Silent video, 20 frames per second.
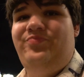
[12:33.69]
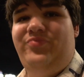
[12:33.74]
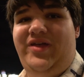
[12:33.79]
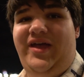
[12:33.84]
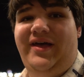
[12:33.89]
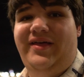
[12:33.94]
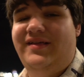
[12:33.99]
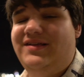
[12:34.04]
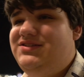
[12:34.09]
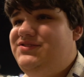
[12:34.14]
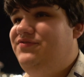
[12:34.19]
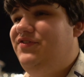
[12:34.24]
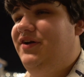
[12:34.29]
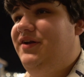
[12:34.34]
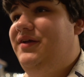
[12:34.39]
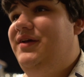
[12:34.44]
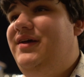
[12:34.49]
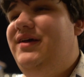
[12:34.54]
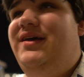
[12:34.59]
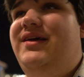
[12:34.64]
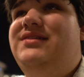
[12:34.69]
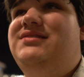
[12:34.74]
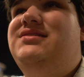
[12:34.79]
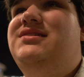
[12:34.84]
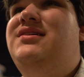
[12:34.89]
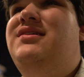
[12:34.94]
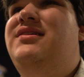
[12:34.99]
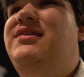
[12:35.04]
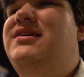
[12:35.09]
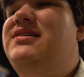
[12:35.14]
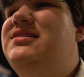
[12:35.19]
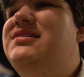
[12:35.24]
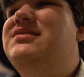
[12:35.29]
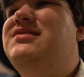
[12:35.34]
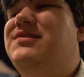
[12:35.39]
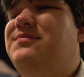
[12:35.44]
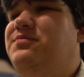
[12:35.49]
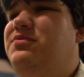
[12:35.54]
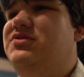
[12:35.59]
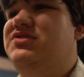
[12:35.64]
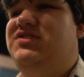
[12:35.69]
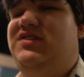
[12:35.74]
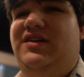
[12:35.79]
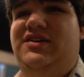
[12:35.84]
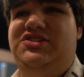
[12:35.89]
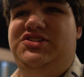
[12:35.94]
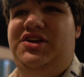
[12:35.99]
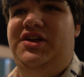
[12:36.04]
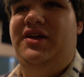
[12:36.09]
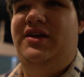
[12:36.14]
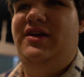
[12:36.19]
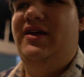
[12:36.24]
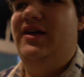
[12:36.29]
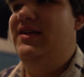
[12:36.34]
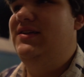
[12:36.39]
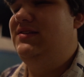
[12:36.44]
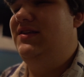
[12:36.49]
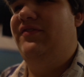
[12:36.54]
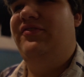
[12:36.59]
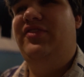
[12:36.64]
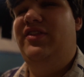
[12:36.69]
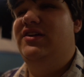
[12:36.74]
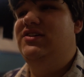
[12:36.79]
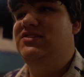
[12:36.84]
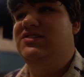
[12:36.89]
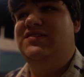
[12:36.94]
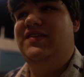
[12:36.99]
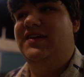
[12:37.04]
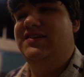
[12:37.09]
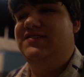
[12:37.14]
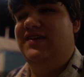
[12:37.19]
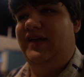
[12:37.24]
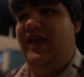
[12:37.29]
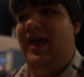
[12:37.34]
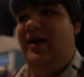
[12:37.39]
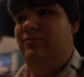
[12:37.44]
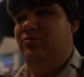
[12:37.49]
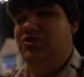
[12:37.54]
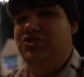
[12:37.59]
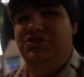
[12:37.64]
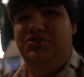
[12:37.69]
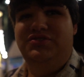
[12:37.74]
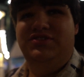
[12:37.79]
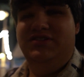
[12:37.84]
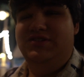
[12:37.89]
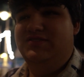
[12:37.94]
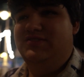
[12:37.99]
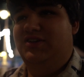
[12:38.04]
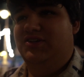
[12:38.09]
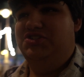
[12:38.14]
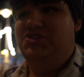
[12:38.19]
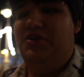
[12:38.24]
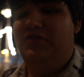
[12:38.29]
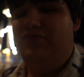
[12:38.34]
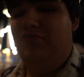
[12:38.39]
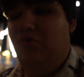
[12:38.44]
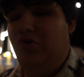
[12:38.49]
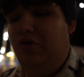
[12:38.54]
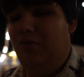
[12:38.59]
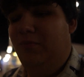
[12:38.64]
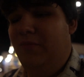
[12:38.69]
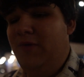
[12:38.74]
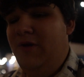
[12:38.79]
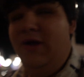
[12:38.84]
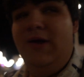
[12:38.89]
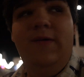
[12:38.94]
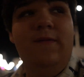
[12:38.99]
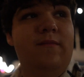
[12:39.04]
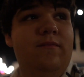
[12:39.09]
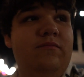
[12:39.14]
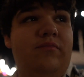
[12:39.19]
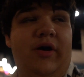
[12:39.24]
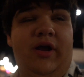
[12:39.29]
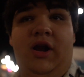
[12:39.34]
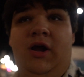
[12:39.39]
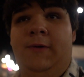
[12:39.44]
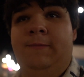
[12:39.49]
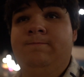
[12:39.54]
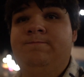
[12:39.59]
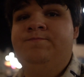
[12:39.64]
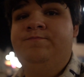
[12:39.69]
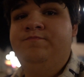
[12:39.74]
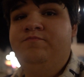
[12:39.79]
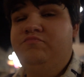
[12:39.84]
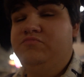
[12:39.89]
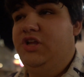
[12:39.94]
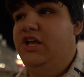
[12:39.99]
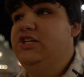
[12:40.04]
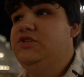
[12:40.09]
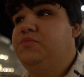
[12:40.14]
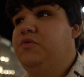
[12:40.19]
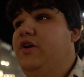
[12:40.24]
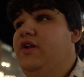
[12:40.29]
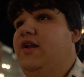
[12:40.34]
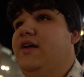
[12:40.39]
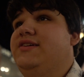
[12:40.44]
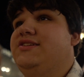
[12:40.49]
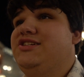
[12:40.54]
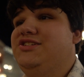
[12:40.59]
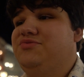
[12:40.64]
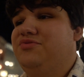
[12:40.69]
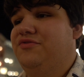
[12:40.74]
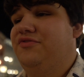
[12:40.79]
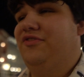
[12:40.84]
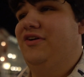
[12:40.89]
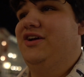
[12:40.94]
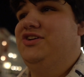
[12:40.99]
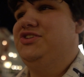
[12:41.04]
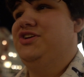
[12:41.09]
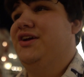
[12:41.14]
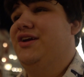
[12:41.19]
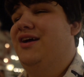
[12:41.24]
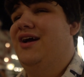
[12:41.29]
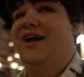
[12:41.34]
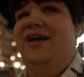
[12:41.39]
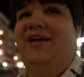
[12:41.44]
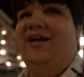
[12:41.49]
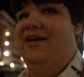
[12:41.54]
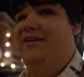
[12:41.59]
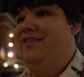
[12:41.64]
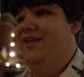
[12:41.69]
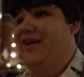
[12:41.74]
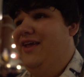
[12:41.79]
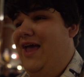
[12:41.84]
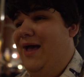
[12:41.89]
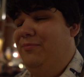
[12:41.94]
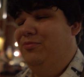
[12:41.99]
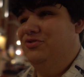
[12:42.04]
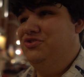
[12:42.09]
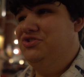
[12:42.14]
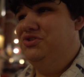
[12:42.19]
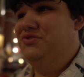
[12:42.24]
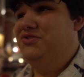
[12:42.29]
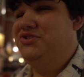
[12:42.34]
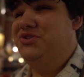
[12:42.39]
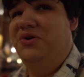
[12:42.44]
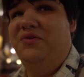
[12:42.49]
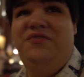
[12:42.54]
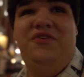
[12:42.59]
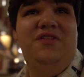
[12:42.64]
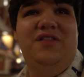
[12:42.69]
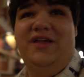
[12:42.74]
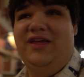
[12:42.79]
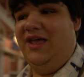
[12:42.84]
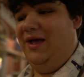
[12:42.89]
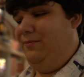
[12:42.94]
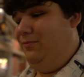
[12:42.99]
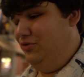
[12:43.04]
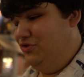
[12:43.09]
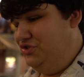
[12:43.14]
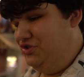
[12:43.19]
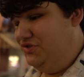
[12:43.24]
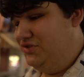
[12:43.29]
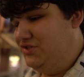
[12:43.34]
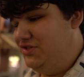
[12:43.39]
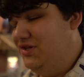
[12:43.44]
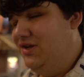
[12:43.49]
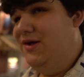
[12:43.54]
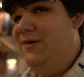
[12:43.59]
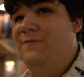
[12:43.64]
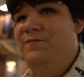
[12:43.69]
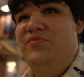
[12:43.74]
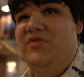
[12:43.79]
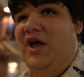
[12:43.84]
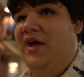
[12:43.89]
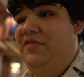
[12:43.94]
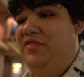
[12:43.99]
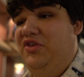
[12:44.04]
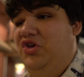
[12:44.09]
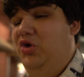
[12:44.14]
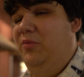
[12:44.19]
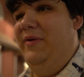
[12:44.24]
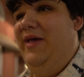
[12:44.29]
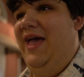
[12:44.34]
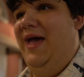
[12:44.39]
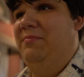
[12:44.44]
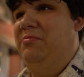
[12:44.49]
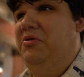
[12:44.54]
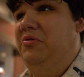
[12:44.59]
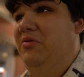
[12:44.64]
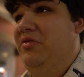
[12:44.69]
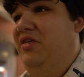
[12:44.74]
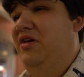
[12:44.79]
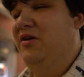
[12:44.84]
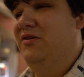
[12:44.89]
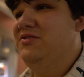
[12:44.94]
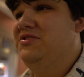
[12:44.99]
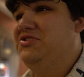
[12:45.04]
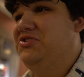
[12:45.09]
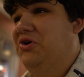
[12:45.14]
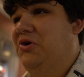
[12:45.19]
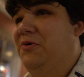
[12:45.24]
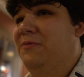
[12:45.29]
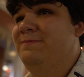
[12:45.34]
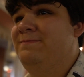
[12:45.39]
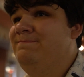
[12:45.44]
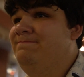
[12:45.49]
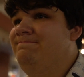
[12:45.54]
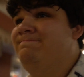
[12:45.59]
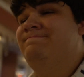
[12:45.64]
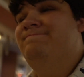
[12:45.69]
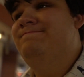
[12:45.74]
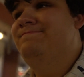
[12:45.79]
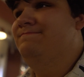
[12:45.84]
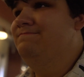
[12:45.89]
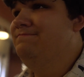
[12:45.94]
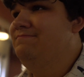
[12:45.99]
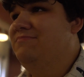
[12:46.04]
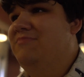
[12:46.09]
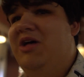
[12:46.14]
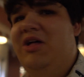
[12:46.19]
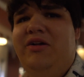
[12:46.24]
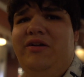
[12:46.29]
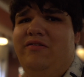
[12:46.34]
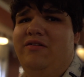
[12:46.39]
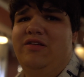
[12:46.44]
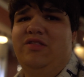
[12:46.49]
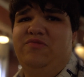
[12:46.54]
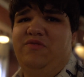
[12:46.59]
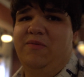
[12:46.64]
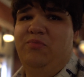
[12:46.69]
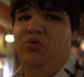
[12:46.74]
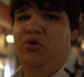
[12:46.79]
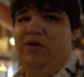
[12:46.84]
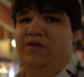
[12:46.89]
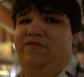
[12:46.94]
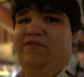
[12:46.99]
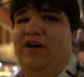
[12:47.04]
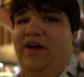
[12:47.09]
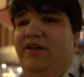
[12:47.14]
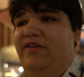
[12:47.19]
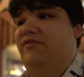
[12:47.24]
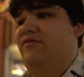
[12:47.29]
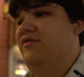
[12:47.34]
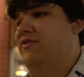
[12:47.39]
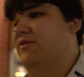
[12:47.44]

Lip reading: Yeah, that's fun. It's a simple slushie. It definitely just tastes like apple juice in slushie form. But it's pretty nice. It's refreshing. I like apple juice. So if you like apple juice, I think I'll be happy with it. So I'll give it a 3.5.